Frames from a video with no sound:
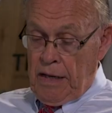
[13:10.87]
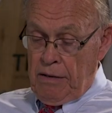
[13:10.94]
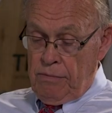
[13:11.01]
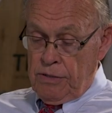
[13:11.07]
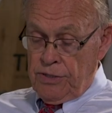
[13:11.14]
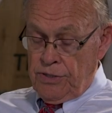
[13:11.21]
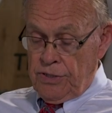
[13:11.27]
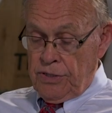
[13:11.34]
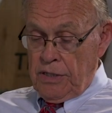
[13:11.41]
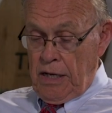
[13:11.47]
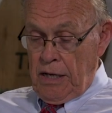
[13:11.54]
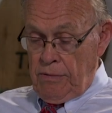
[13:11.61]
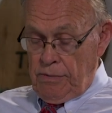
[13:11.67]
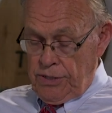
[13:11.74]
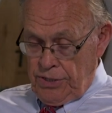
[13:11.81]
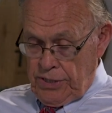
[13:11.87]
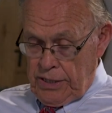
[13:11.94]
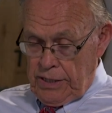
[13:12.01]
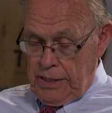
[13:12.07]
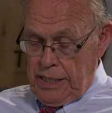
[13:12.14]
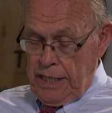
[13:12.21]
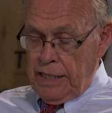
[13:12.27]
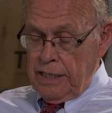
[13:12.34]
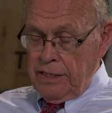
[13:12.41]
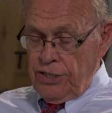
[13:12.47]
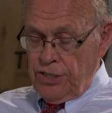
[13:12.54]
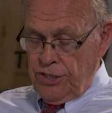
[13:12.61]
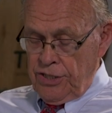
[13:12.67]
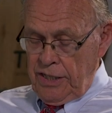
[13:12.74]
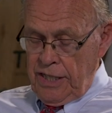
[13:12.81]
I was I was an
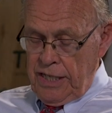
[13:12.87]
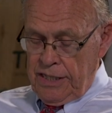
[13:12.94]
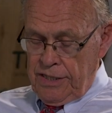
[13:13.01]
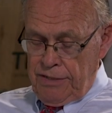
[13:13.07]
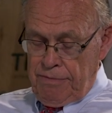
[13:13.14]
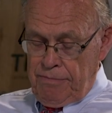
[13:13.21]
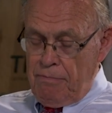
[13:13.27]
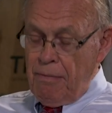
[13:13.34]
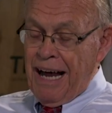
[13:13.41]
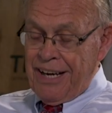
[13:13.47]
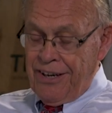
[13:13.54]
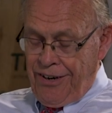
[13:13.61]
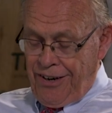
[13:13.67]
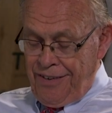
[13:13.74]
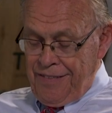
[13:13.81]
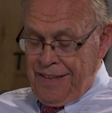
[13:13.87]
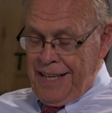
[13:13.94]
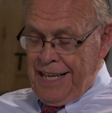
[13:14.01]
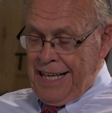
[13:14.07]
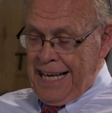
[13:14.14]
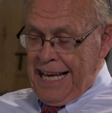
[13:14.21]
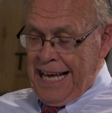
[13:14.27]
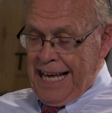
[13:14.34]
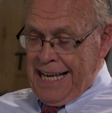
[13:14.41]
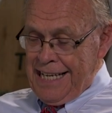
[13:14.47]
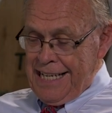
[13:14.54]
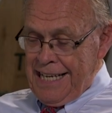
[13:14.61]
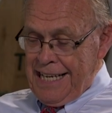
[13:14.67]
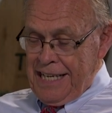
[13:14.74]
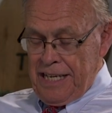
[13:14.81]
English lit minor,
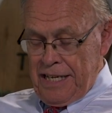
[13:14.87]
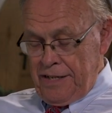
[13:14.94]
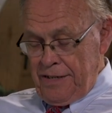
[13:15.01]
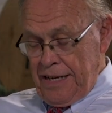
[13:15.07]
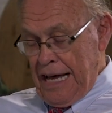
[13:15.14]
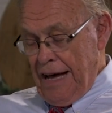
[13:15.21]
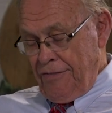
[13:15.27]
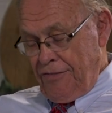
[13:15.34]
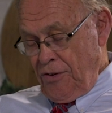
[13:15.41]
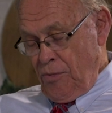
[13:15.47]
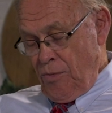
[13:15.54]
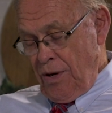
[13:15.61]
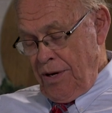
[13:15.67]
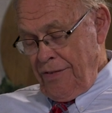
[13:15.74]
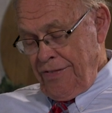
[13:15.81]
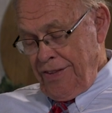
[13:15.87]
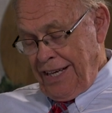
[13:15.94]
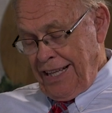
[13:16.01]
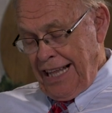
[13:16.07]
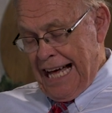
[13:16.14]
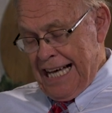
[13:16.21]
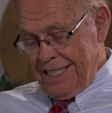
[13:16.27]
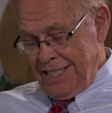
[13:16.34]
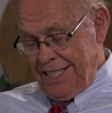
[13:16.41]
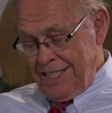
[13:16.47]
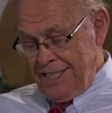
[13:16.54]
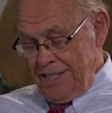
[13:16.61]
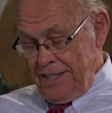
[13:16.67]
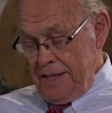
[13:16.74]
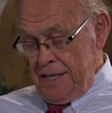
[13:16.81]
and uh, in after one of the
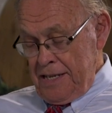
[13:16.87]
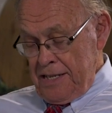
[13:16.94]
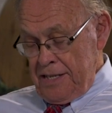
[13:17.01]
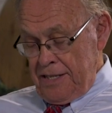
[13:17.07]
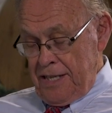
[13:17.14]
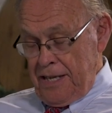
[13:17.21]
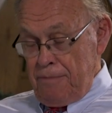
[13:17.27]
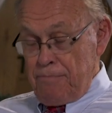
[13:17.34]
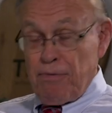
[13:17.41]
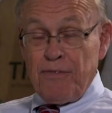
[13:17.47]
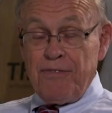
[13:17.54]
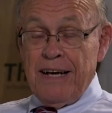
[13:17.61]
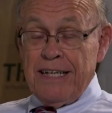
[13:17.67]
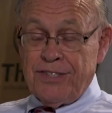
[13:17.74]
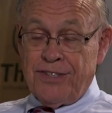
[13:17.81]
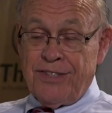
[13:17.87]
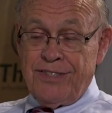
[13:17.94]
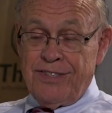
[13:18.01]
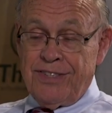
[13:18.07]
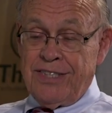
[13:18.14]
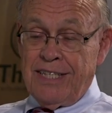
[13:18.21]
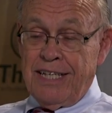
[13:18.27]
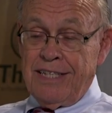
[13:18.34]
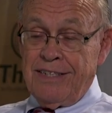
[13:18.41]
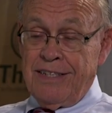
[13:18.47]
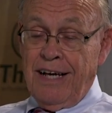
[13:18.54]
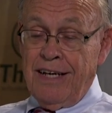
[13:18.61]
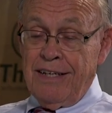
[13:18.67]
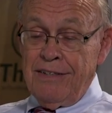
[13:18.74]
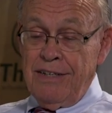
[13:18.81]
classes, the professor said,
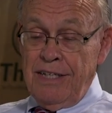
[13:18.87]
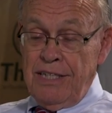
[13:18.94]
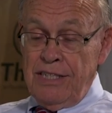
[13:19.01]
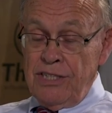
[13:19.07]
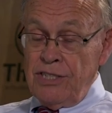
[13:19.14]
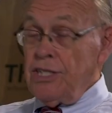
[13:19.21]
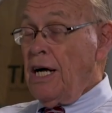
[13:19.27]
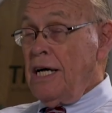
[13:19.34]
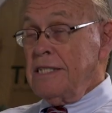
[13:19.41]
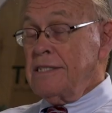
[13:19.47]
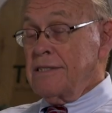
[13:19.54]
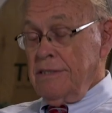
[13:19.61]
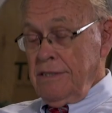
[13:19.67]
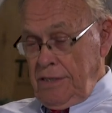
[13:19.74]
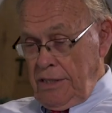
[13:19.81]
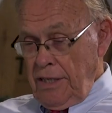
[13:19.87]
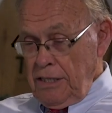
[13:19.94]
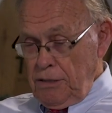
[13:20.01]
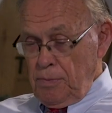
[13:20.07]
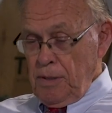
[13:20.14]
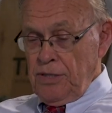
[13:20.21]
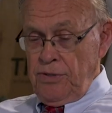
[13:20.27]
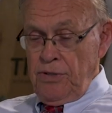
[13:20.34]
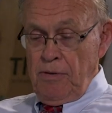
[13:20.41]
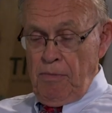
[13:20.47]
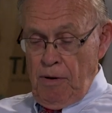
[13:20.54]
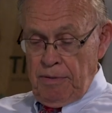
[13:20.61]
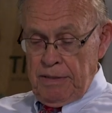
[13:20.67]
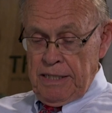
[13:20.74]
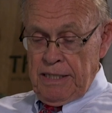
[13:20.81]
uh, "John, could I speak to you a
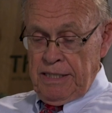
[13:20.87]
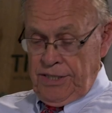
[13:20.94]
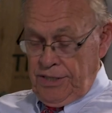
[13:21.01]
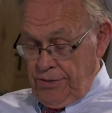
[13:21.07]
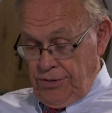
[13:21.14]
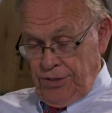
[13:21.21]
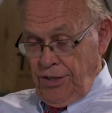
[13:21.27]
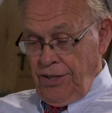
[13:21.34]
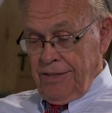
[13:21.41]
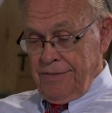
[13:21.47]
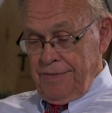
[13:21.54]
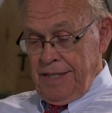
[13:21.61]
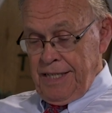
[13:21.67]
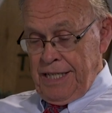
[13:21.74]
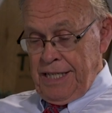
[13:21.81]
moment?" And I said, "Sure."